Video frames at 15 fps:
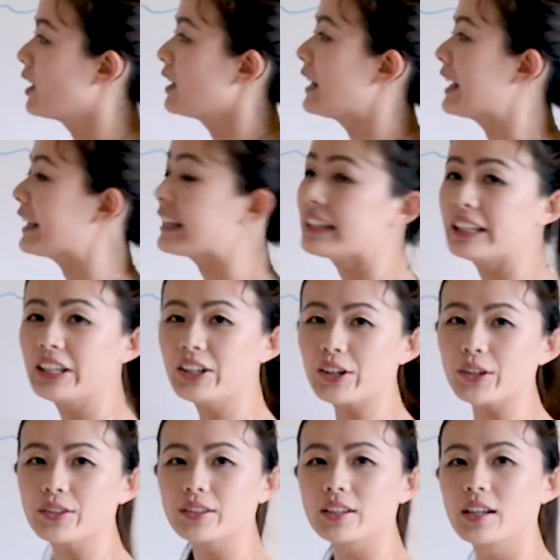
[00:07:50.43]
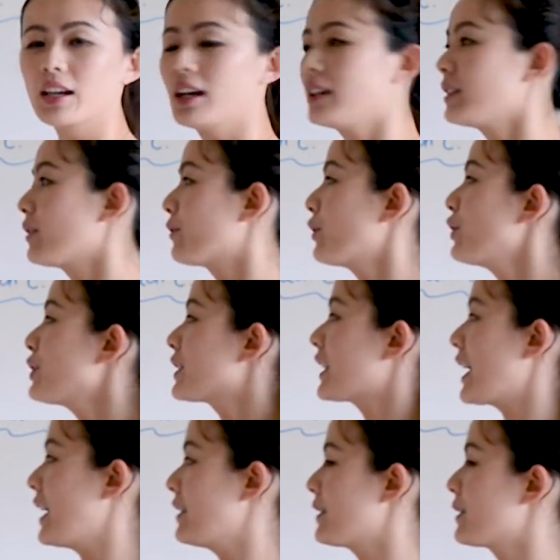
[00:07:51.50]
like in here. The first
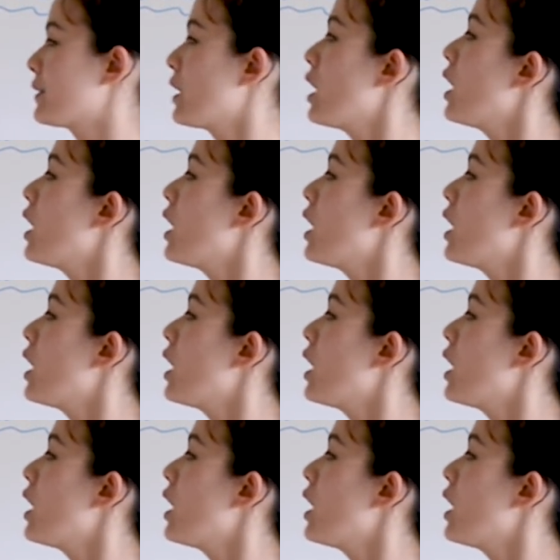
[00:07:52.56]
case,